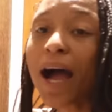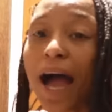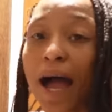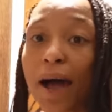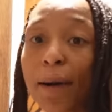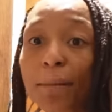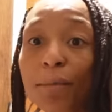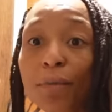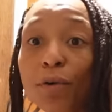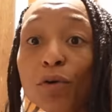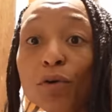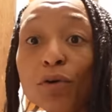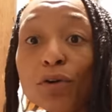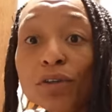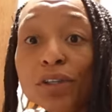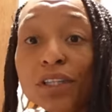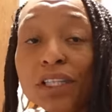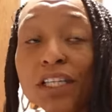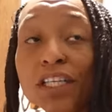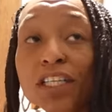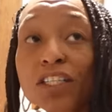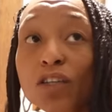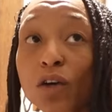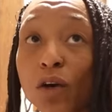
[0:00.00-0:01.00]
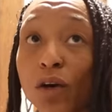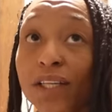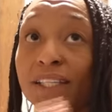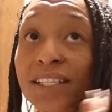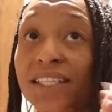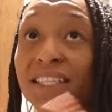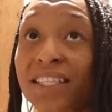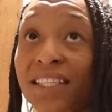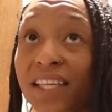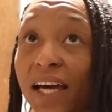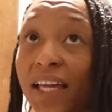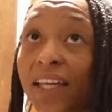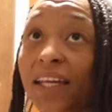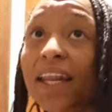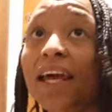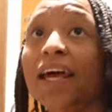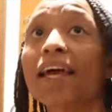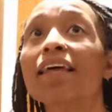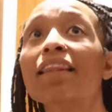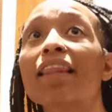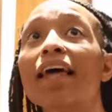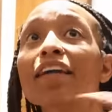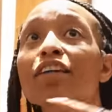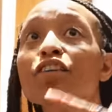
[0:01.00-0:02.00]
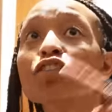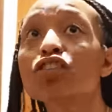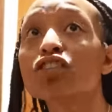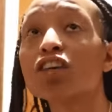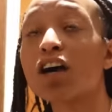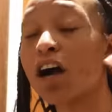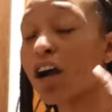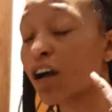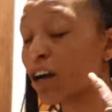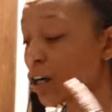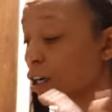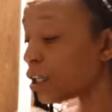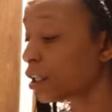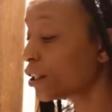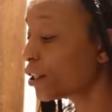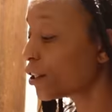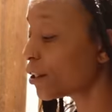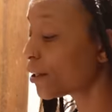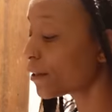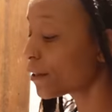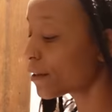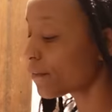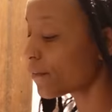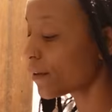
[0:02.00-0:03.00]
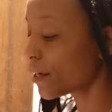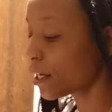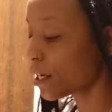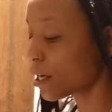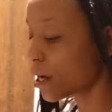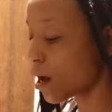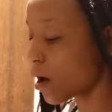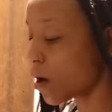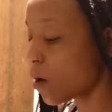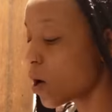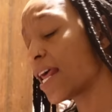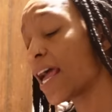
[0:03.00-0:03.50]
I pulled these on Sunday, like you saw earlier in the video.